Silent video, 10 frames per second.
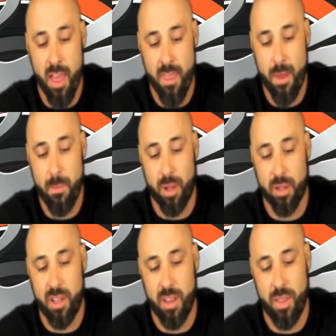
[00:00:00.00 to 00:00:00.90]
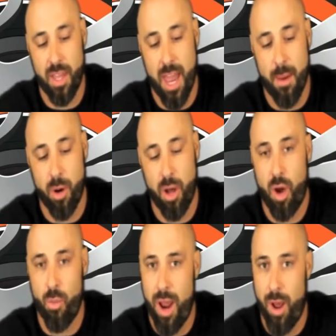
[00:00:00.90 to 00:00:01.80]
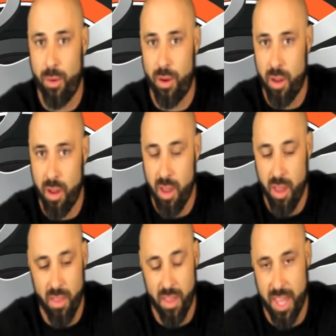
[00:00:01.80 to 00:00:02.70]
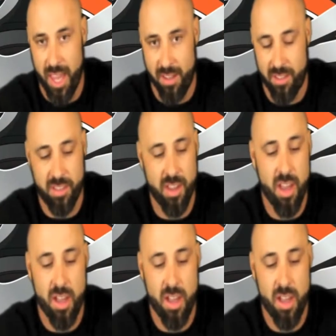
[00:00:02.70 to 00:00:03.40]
they built the camera around the case.